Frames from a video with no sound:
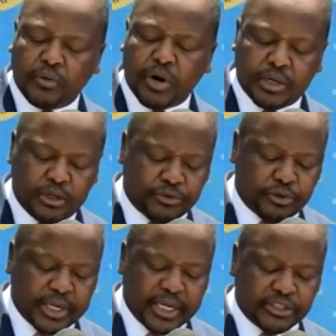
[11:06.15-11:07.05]
the World
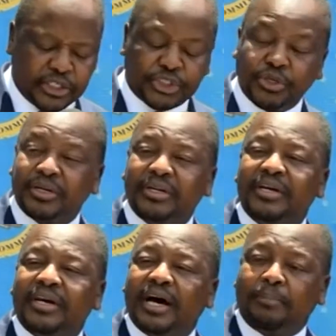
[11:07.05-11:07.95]
Health
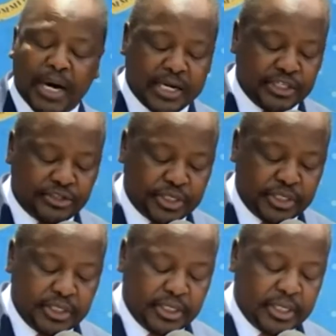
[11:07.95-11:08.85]
Organization
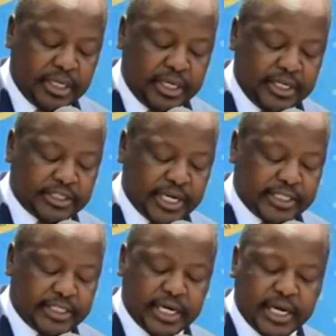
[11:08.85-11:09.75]
apparently
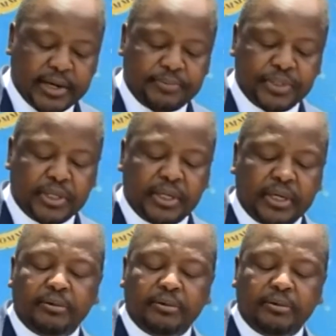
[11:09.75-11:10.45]
is that um,